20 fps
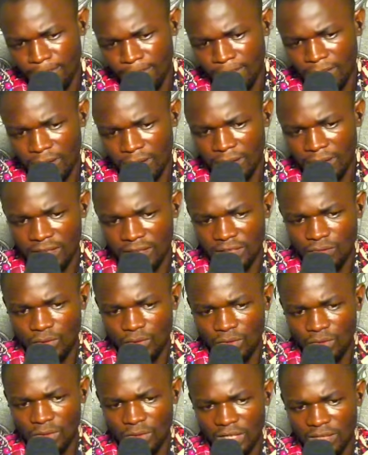Let's say we
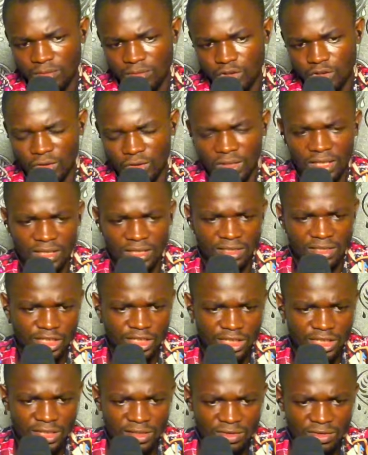go capture here.
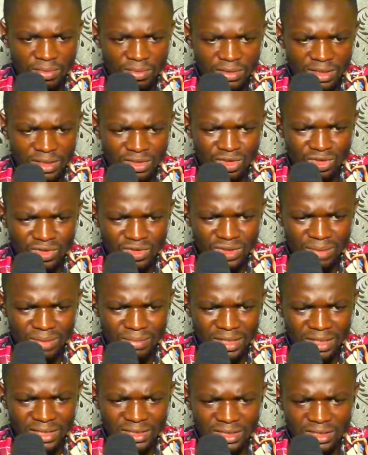Check. Opponent just
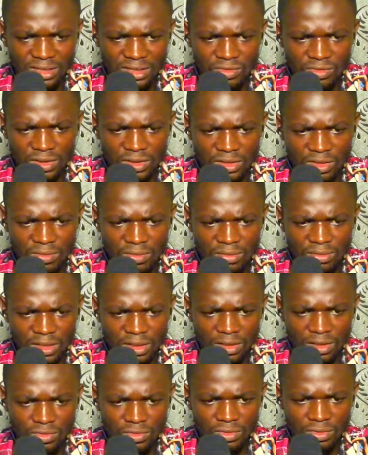replaces it with something
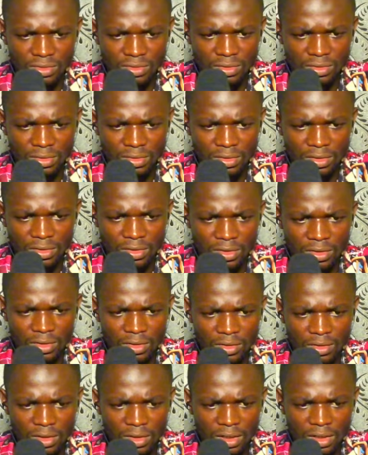else.
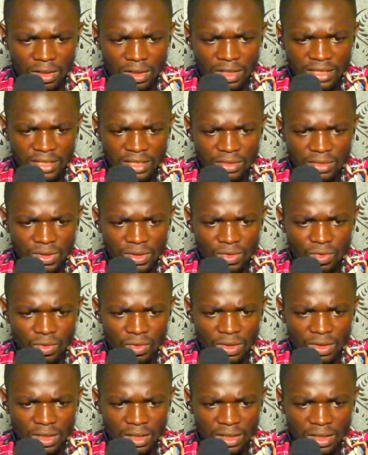Okay. Let's say we go
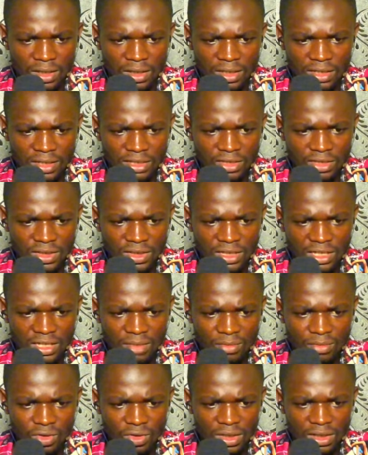here. There's a reason I'm
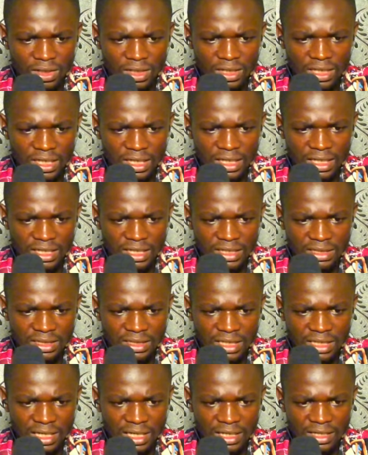going here
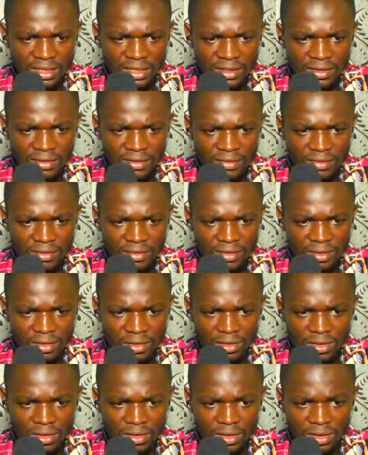instead.
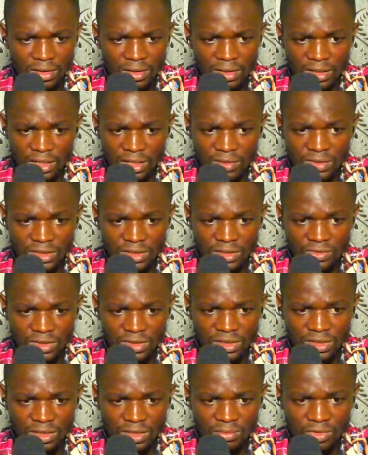There is a
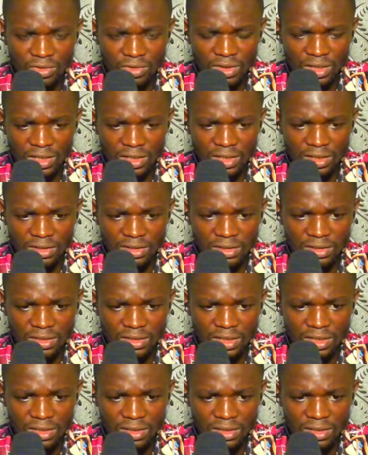reason I'm going here instead.